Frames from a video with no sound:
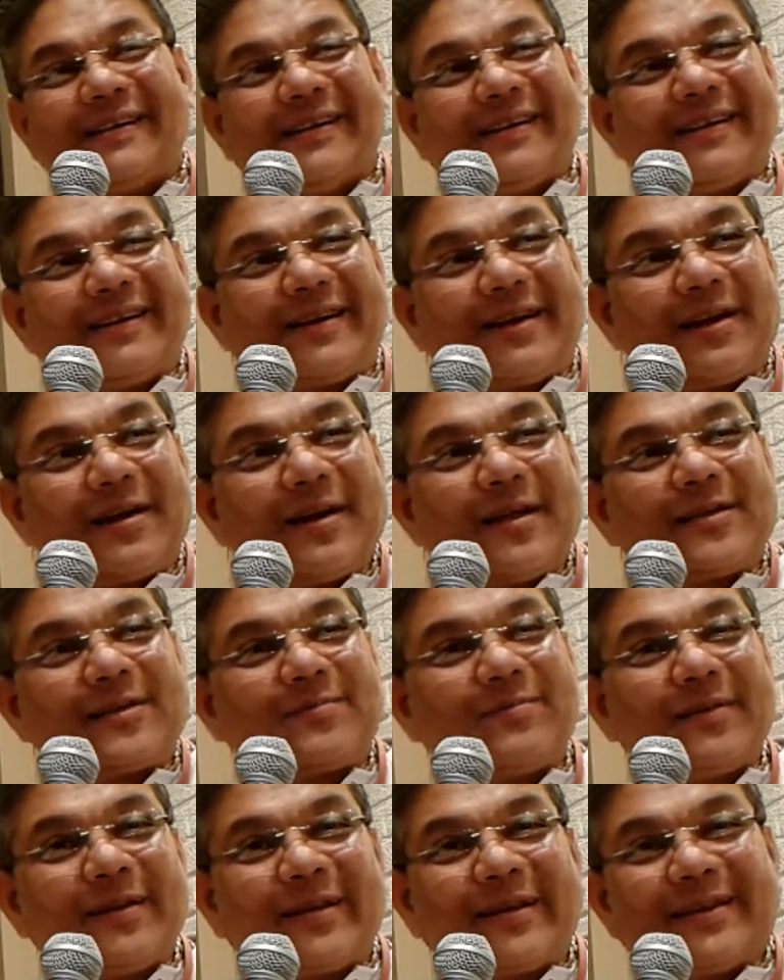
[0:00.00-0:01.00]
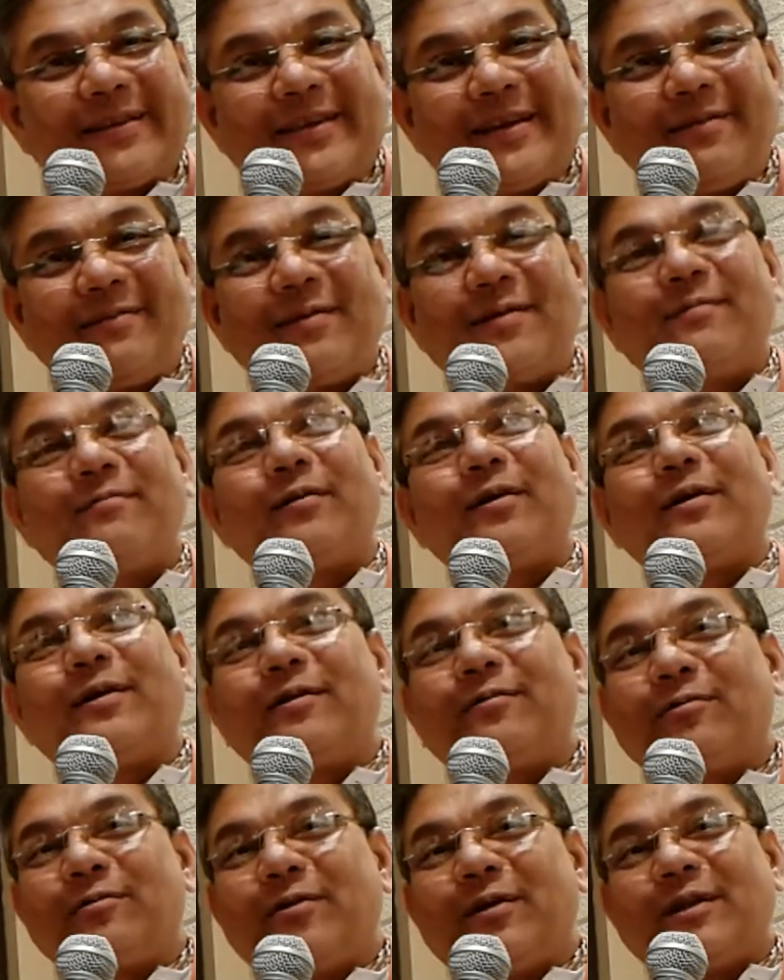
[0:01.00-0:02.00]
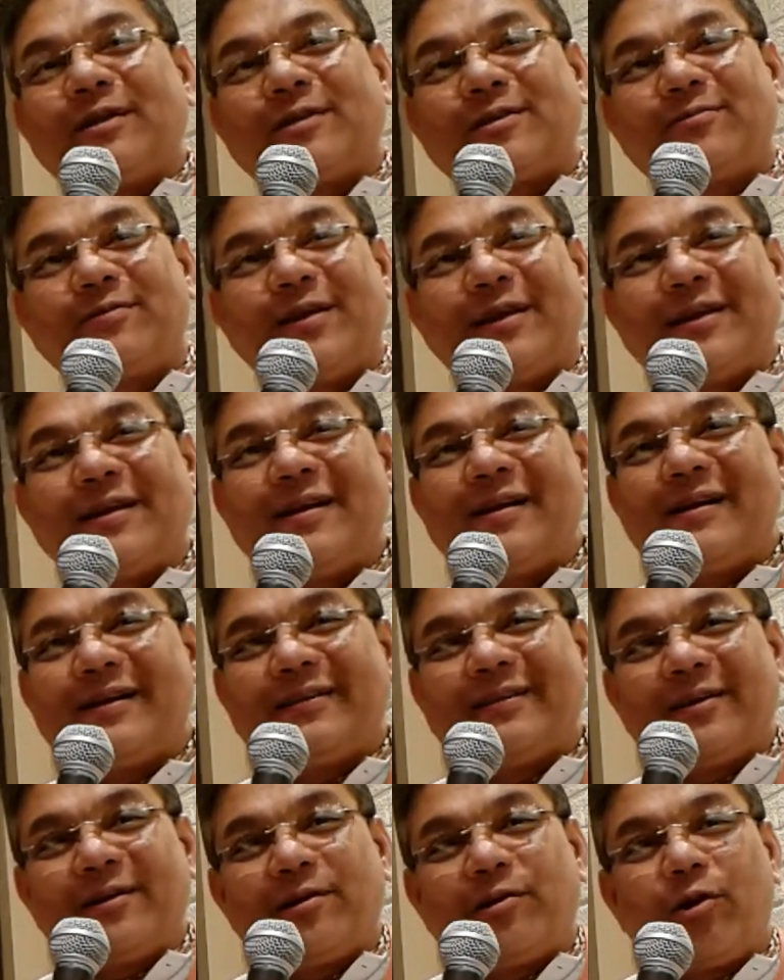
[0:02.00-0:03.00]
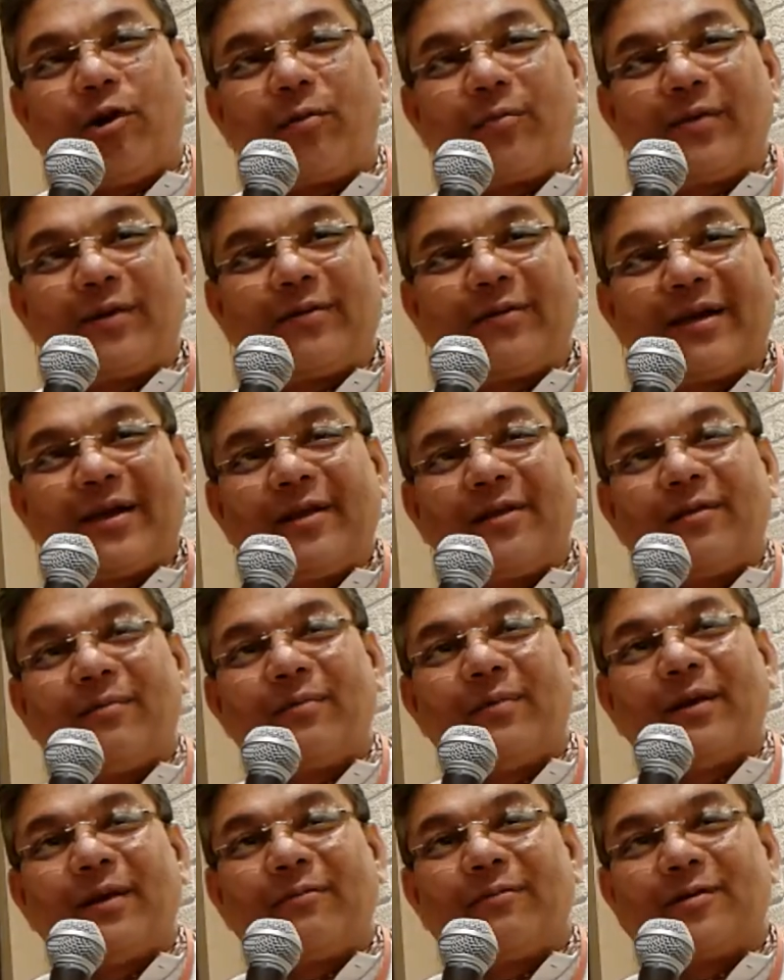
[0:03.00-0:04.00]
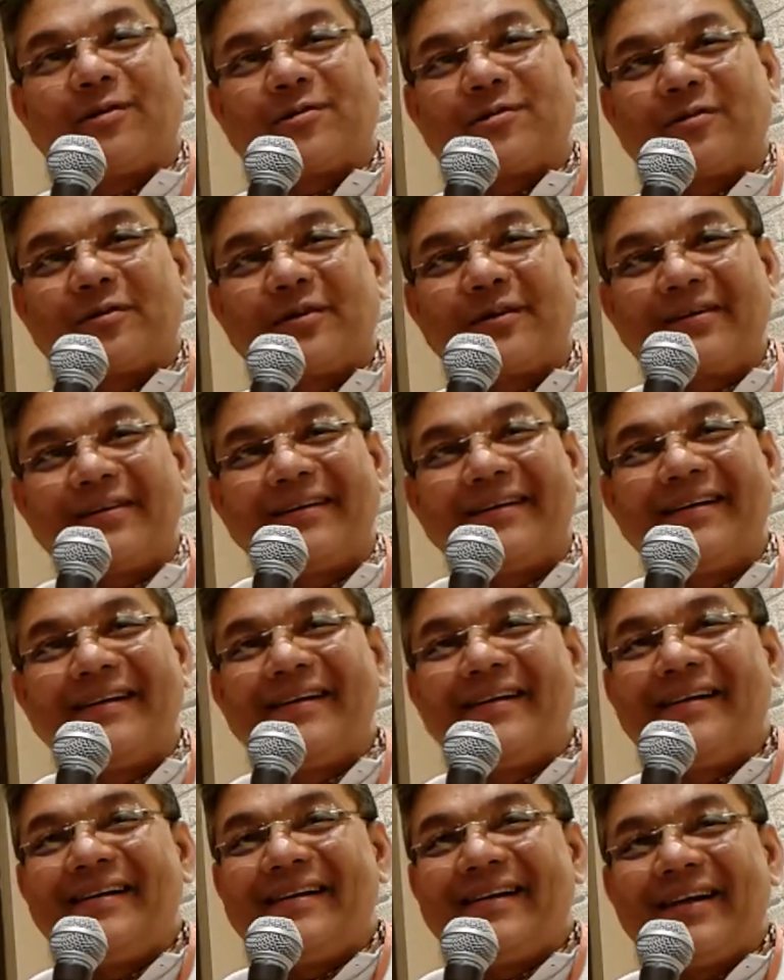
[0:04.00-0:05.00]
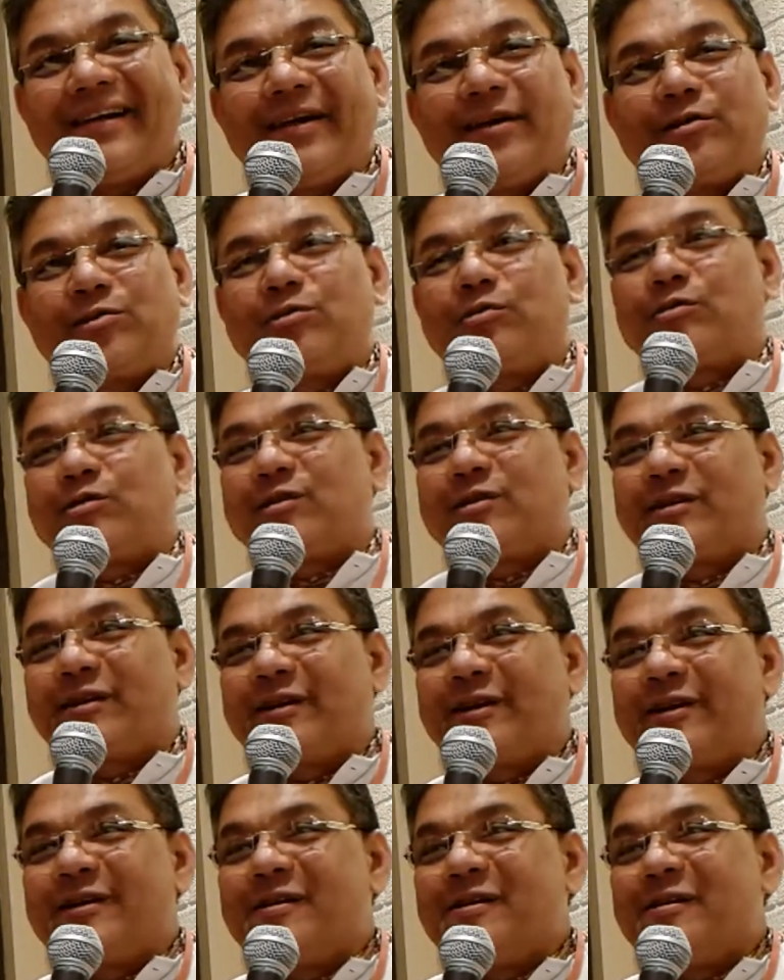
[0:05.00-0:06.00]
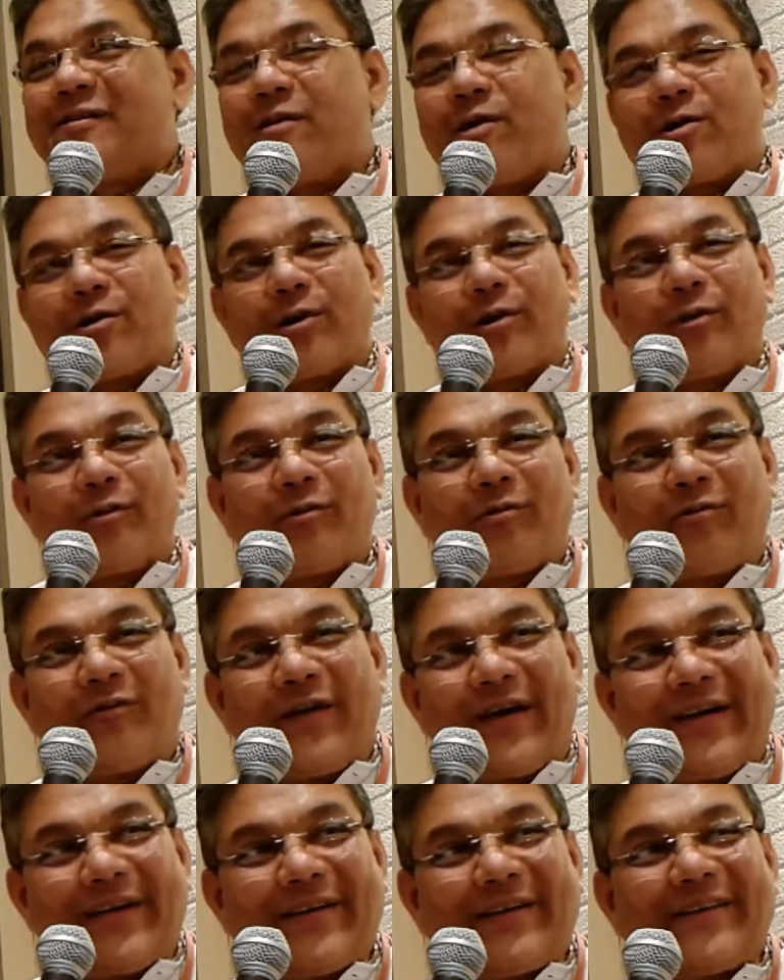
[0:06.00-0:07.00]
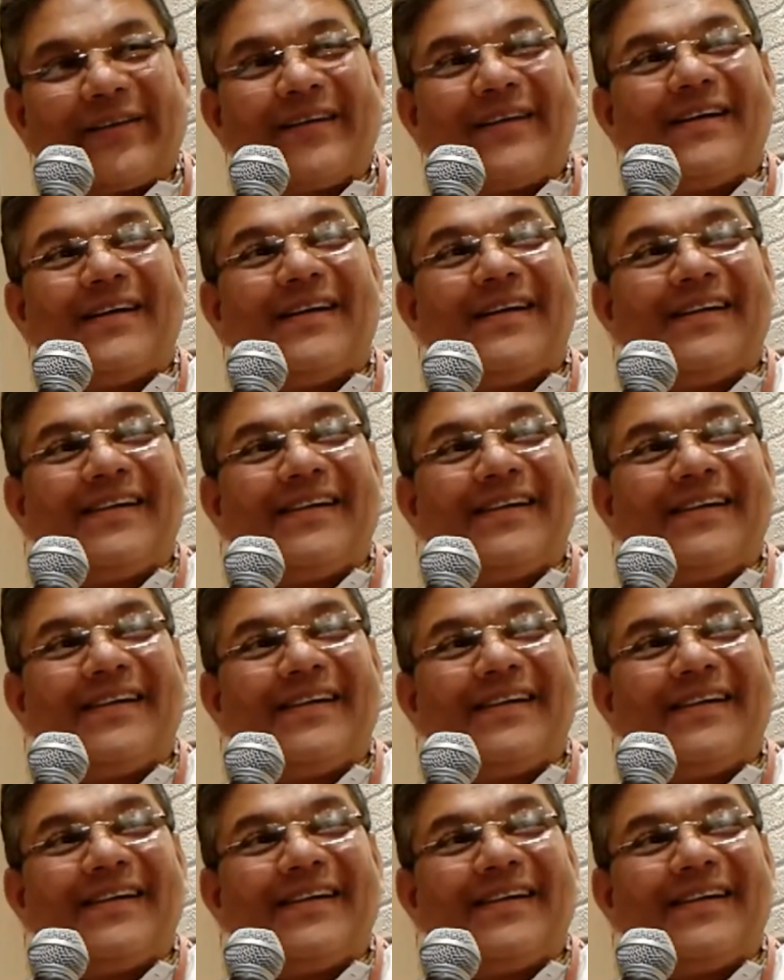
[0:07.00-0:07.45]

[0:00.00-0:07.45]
And condensed milk is even wonderful and sweet than normal regular milk with sugar. As you stir on a low fire.